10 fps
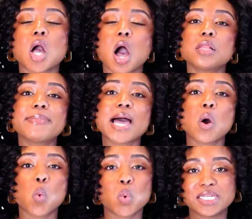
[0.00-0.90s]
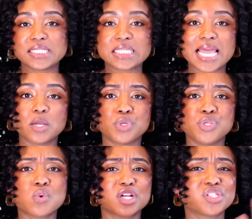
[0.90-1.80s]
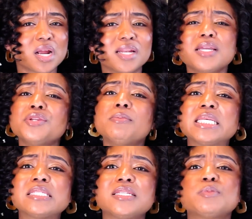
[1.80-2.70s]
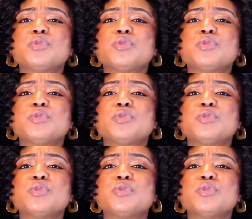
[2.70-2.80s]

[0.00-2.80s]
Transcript: all about what it's like when you are starting a new business,